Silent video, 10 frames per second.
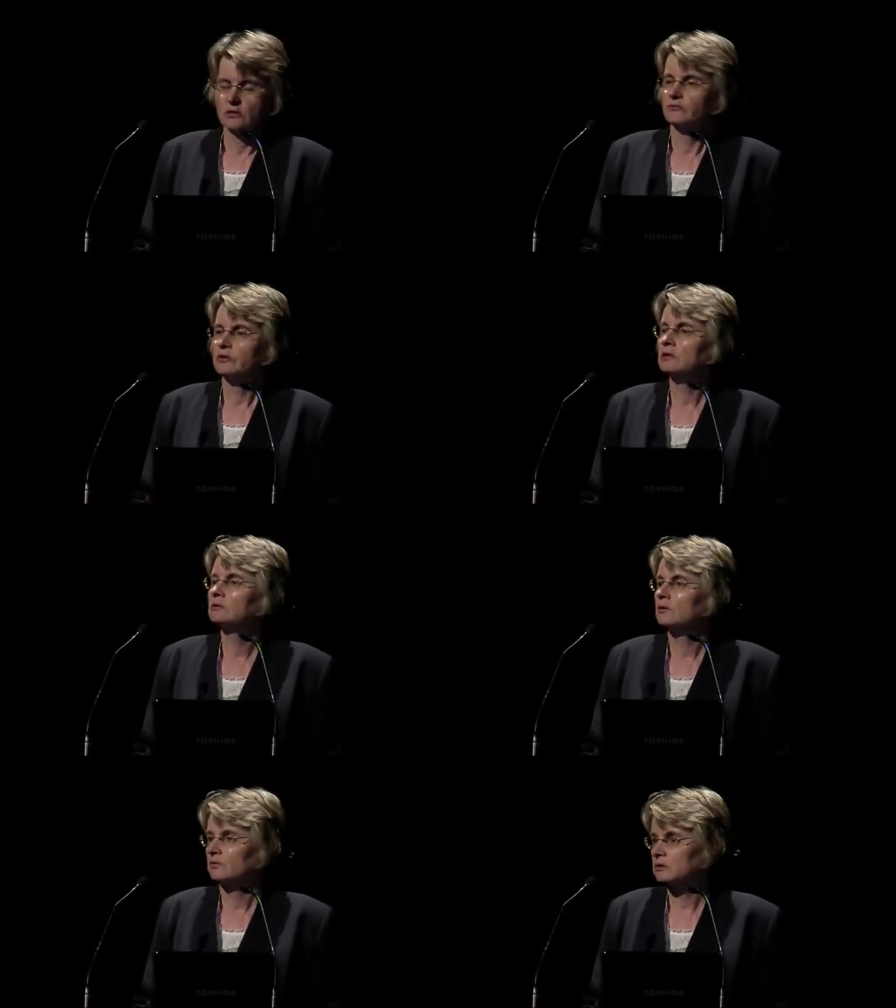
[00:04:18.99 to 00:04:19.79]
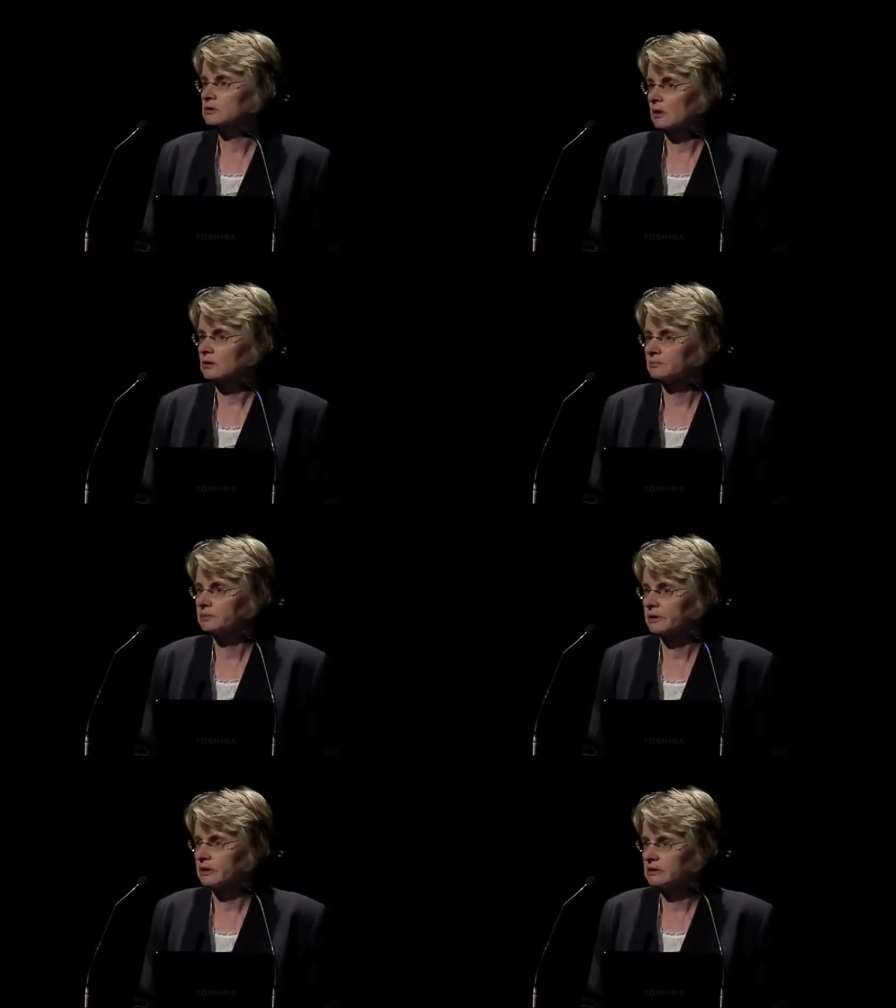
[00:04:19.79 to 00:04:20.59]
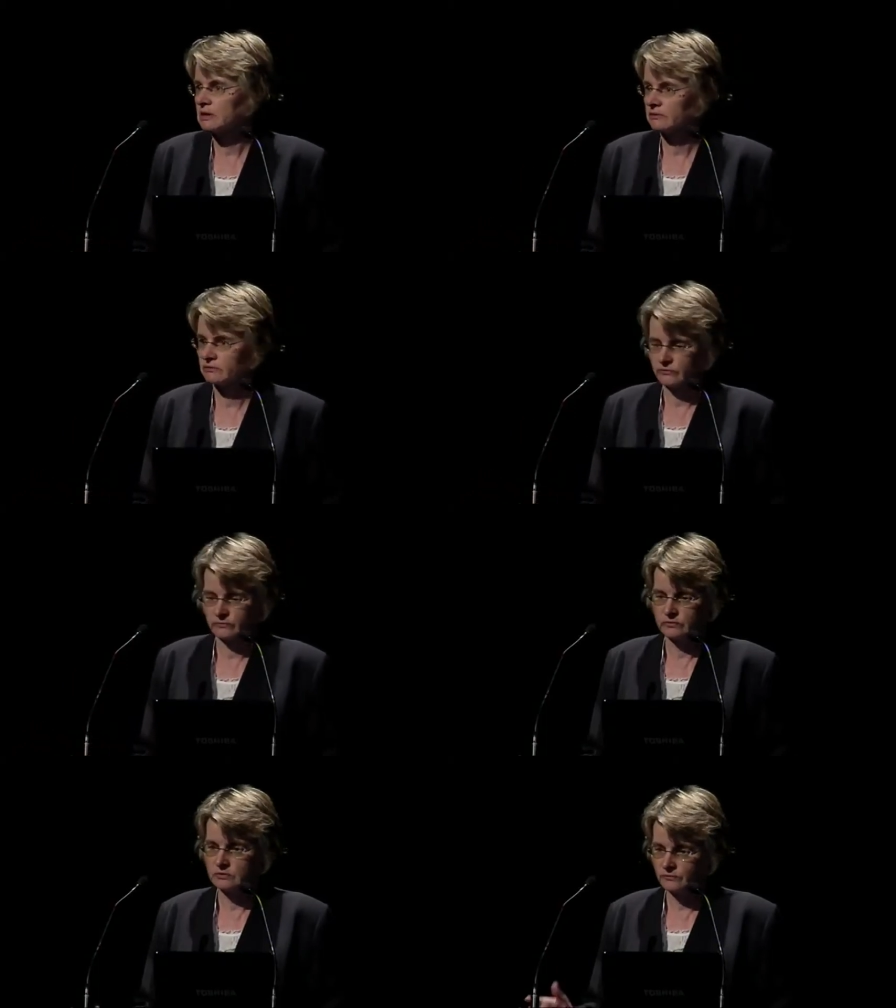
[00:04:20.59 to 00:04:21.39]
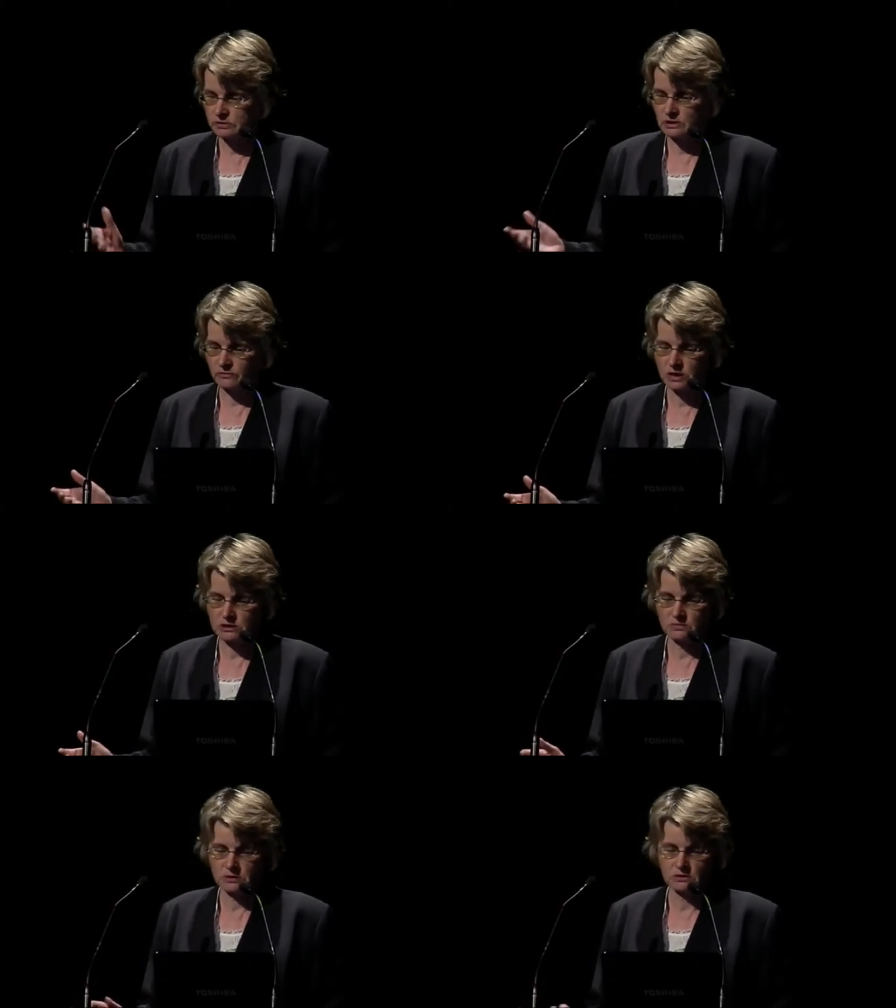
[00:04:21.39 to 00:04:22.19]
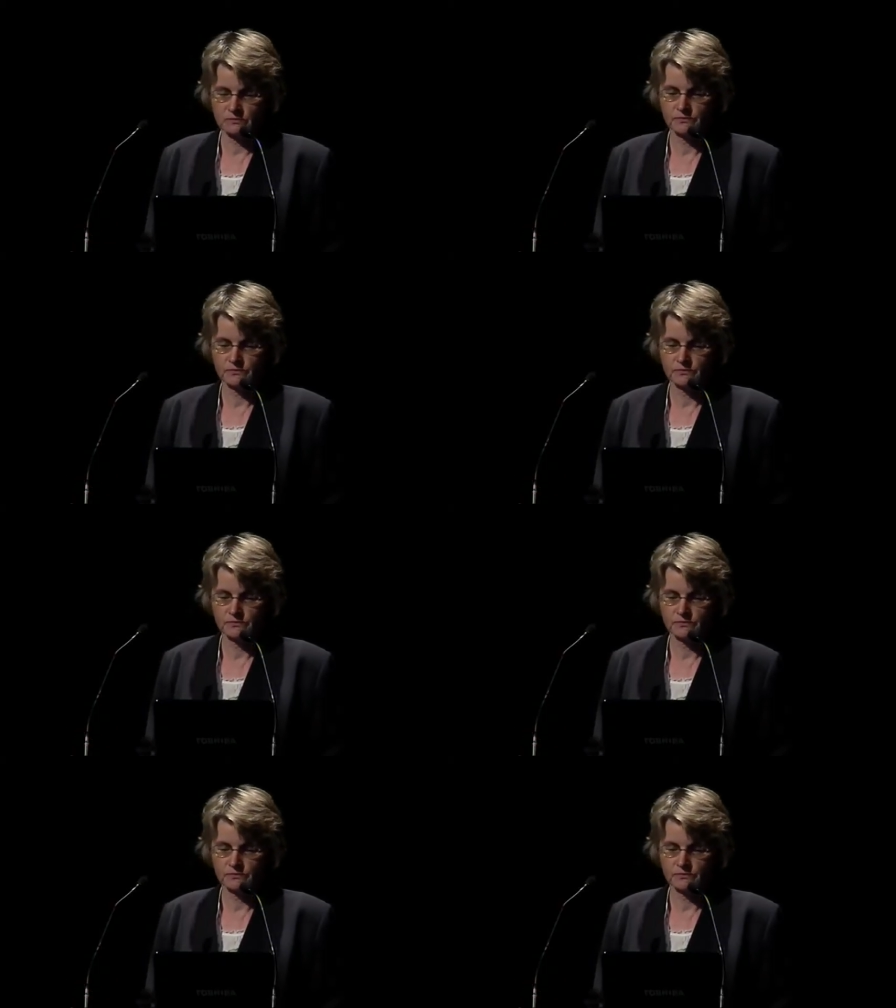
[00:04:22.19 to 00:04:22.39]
then there's a completely set of diff different set of customers.